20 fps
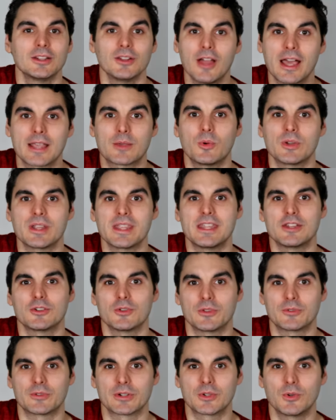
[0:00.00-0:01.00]
like what you hear
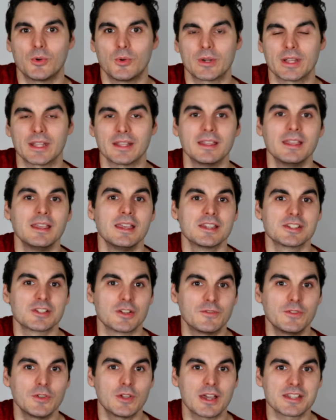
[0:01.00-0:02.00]
on the recording. So
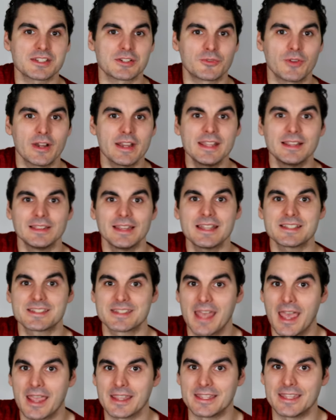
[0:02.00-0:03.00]
if you guys are ready,
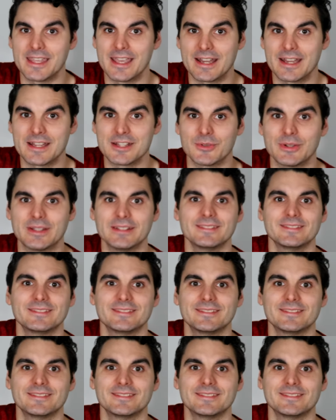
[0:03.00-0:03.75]
let's get into it.